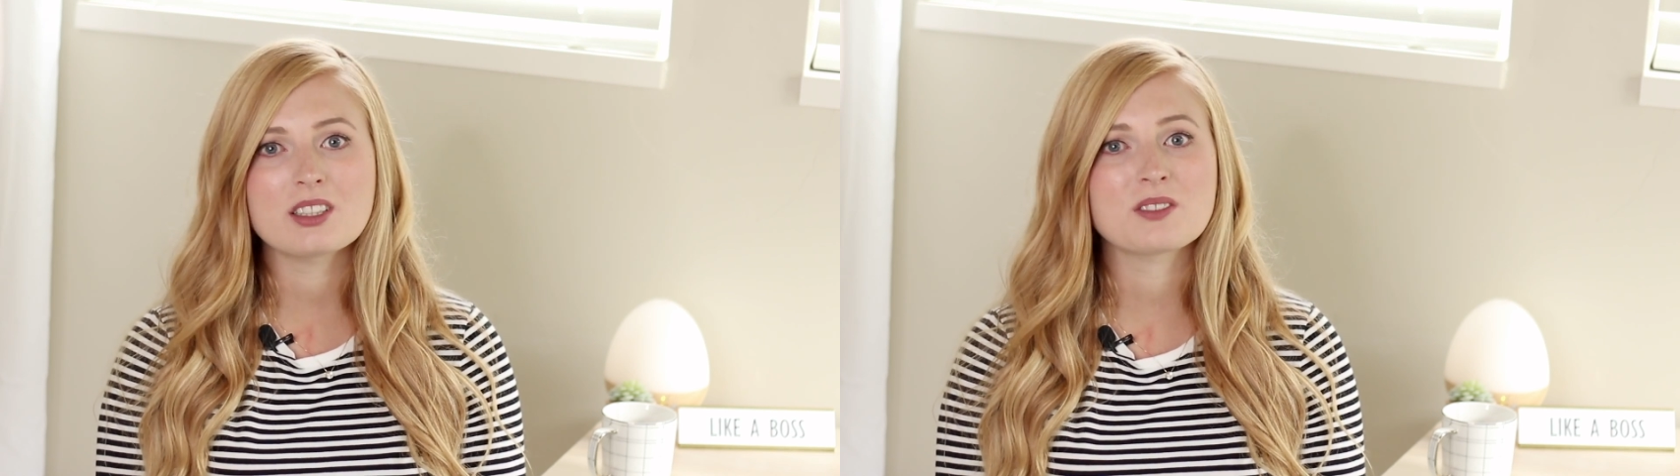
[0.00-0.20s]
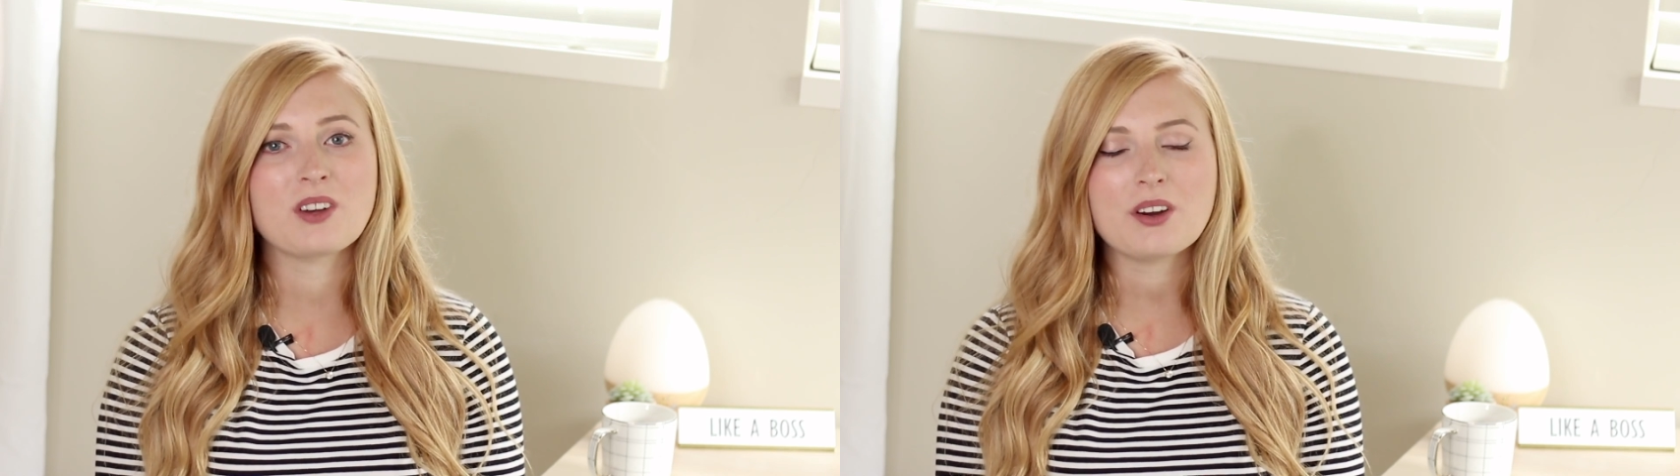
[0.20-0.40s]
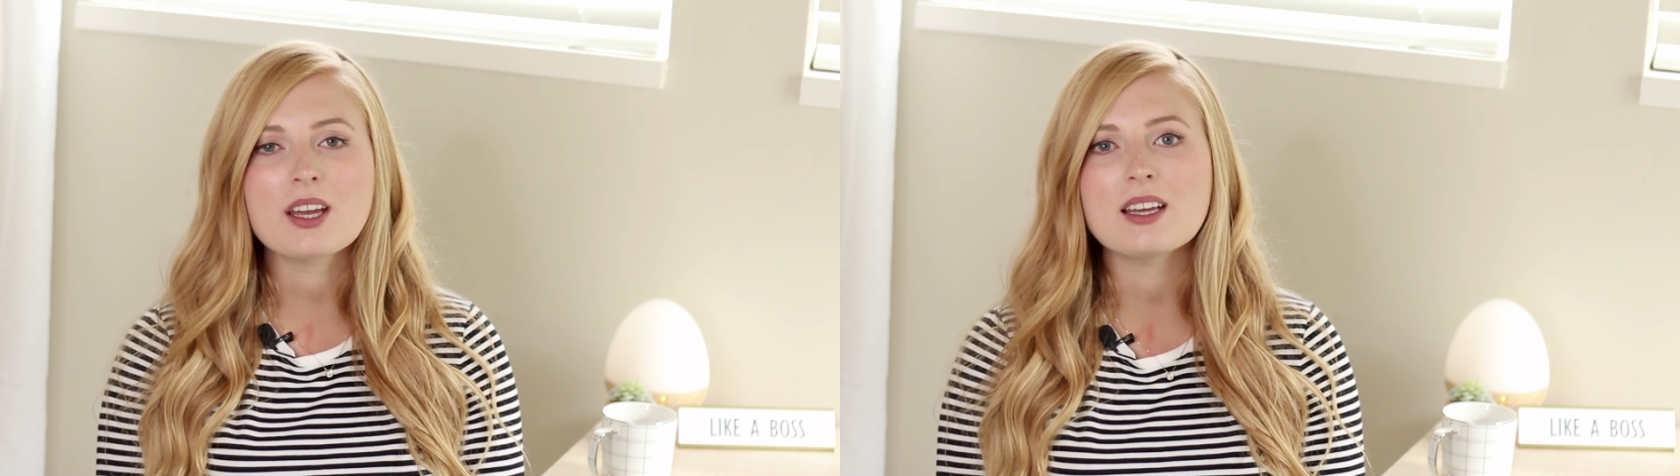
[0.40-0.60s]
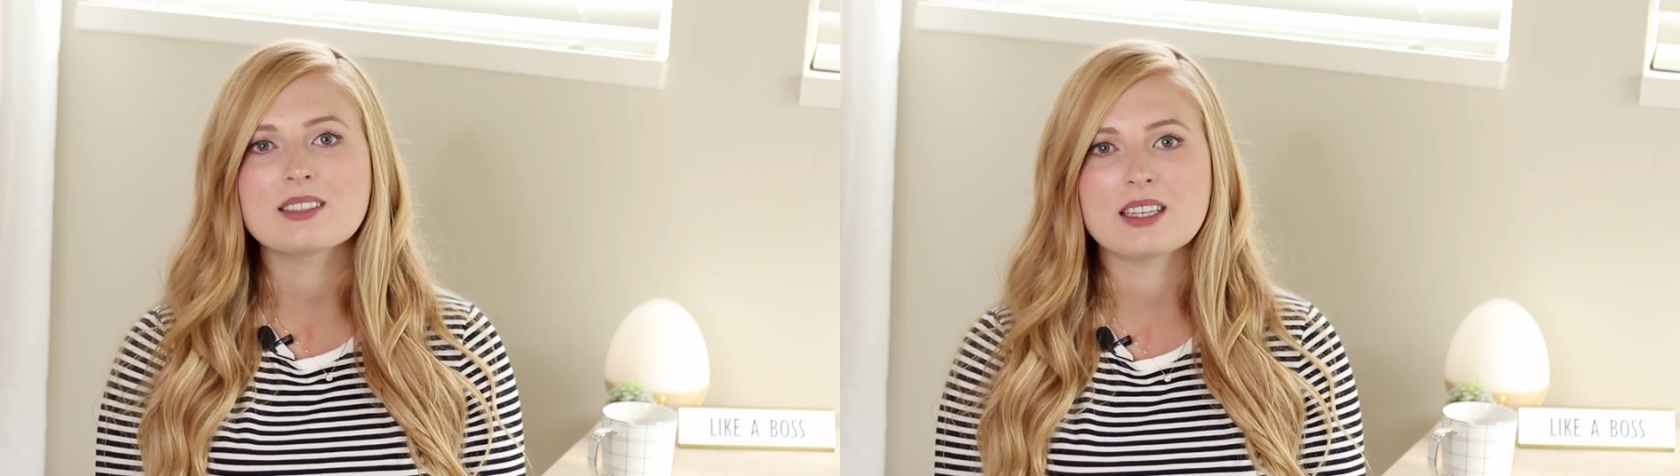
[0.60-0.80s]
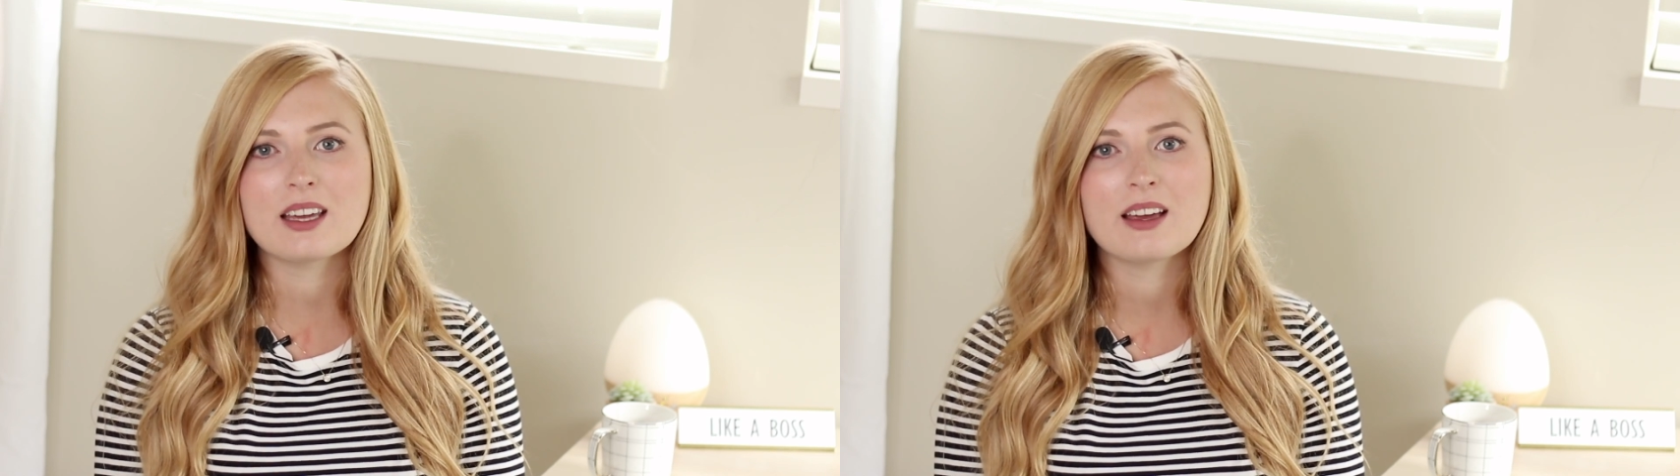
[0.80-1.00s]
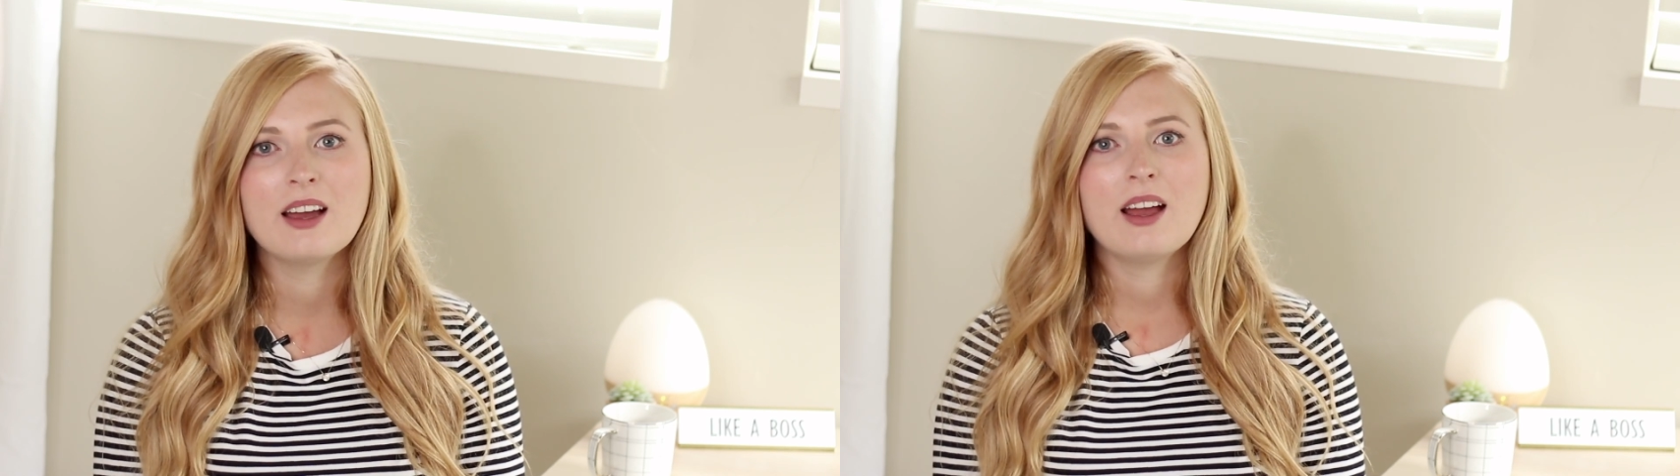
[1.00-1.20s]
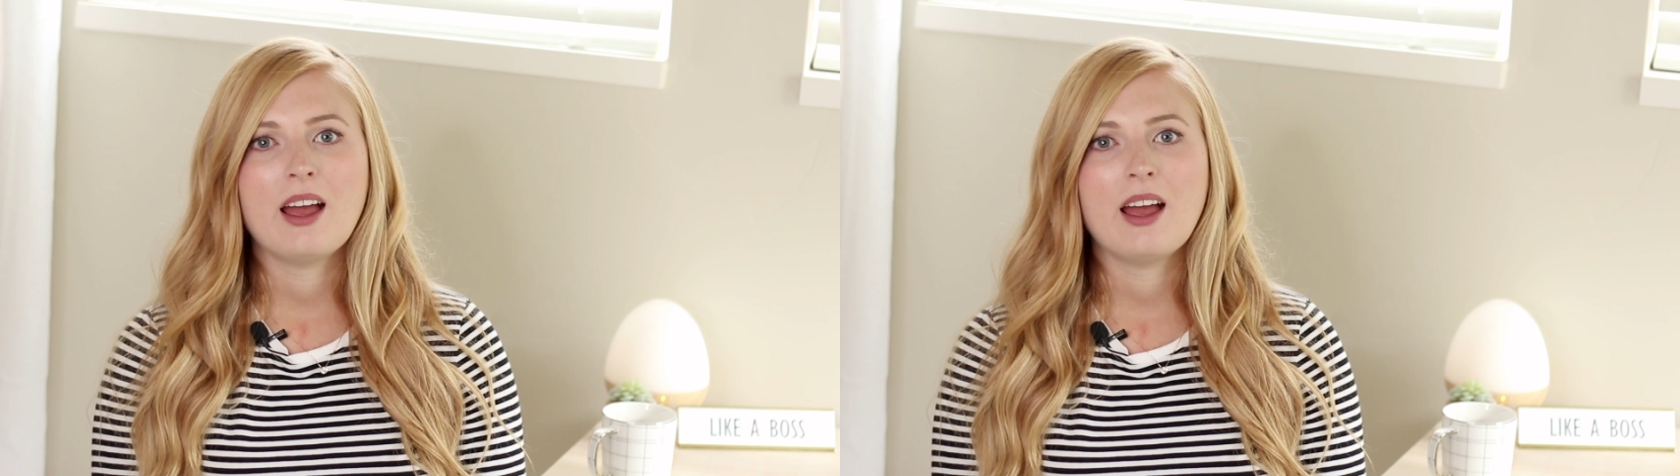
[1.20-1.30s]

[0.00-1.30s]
It's very easy.